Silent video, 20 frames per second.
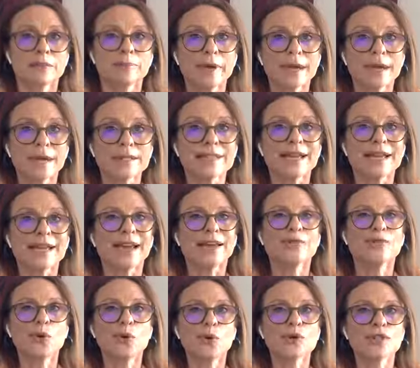the best
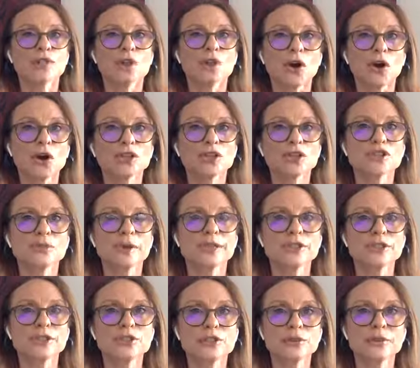and, of course, the hardest
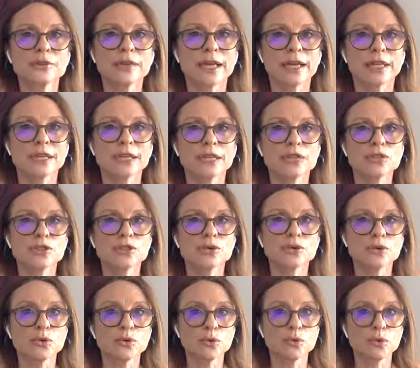way to do that is
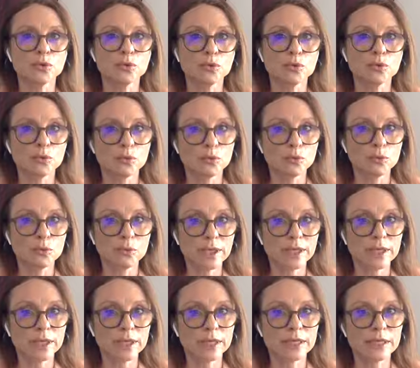to
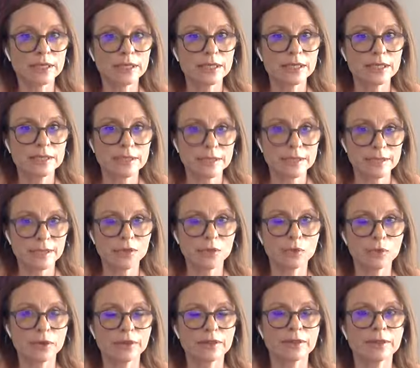really sit
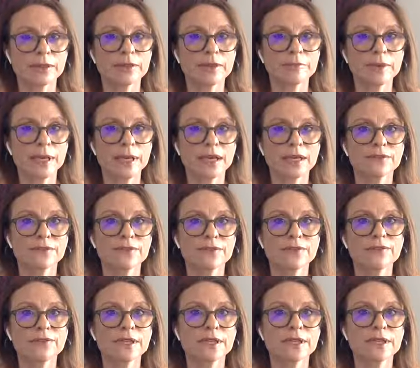with the
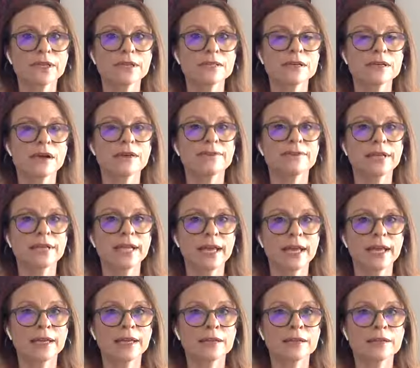painful feelings of an
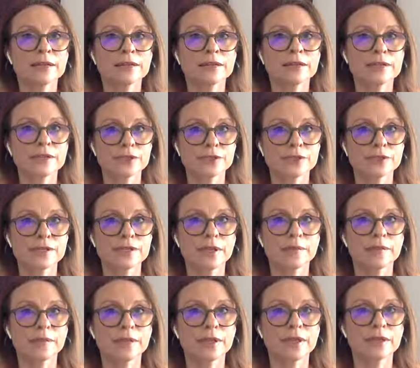end to
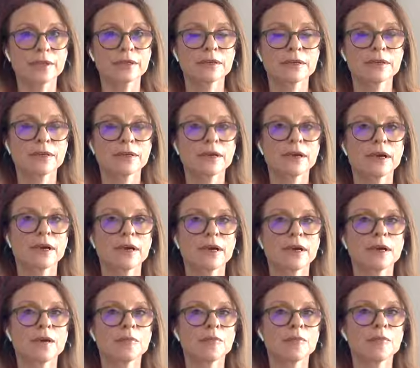something,
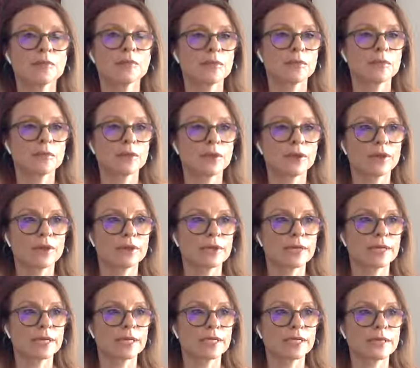
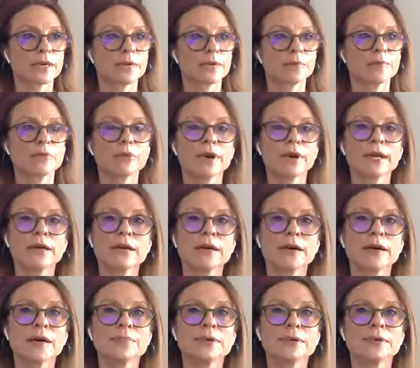whether it's a
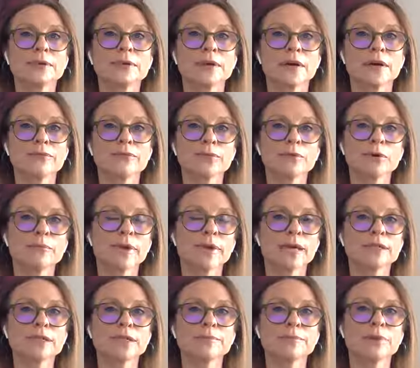breakup of a
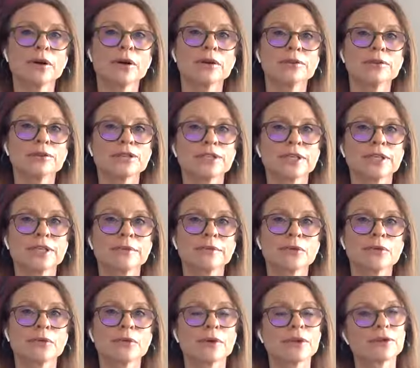romantic partnership
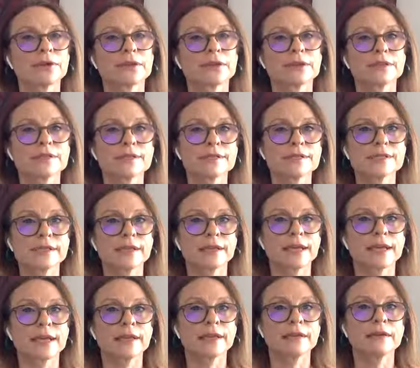or whether it's
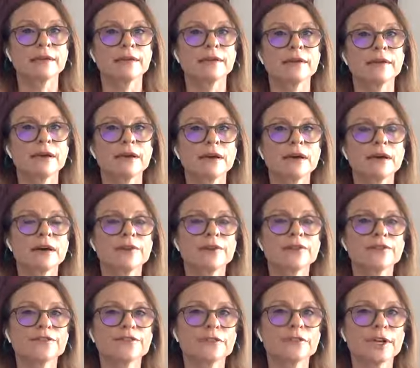the end
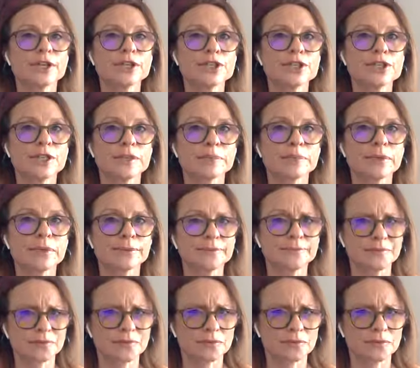of a friendship,